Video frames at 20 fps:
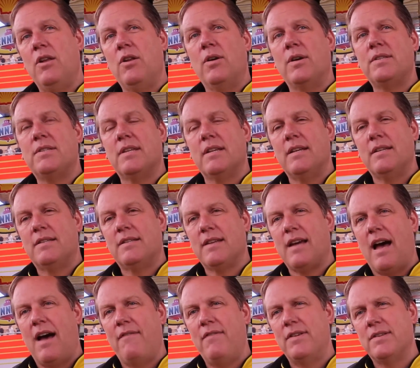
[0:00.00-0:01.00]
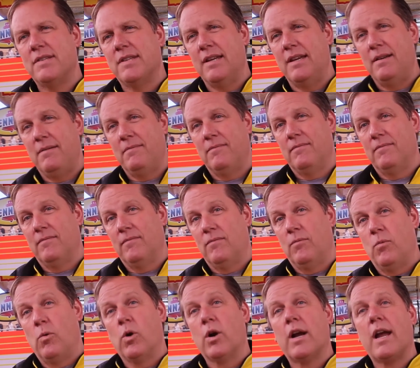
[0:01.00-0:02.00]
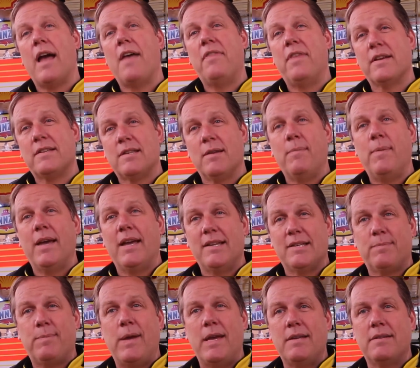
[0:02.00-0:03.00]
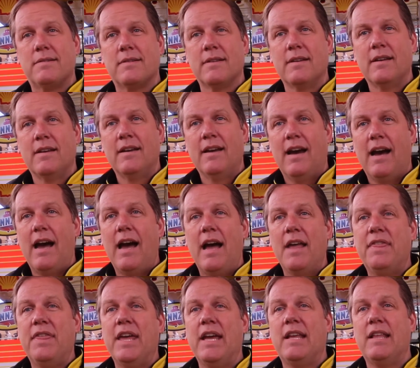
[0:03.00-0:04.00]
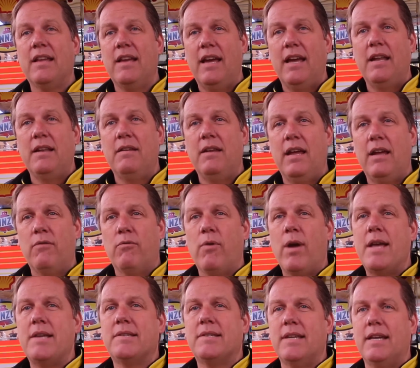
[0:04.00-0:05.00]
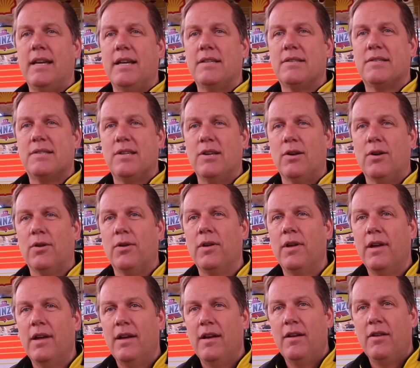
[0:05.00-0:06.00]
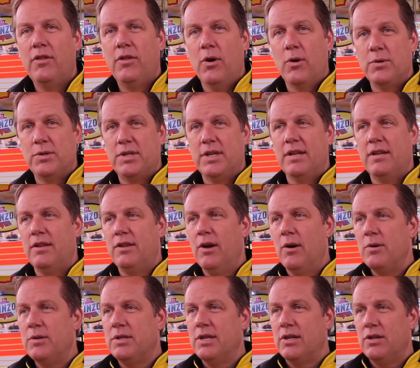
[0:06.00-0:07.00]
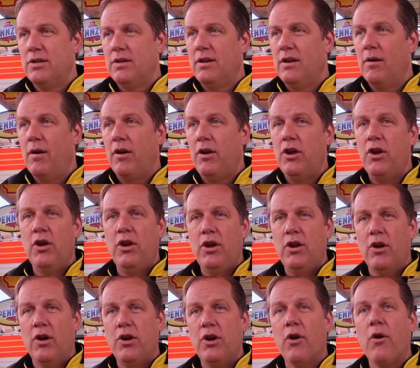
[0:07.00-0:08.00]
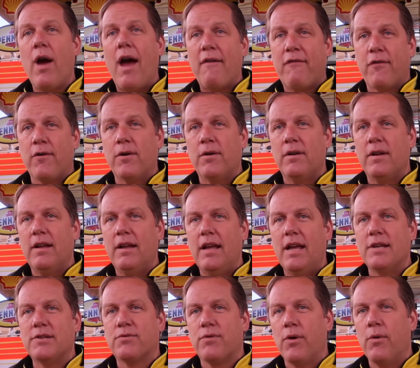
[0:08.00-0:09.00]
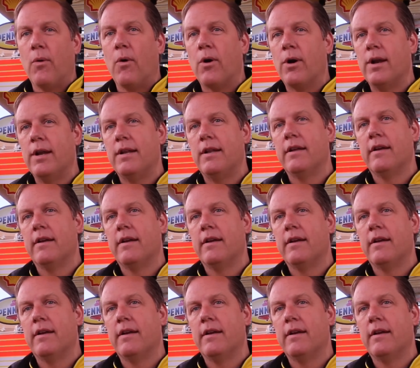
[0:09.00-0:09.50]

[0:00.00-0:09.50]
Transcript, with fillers: you know, it's, it's obviously work ethic's the biggest piece. I, think that in, in racing, it's still those that, those that you, you know, your effort is rewarded.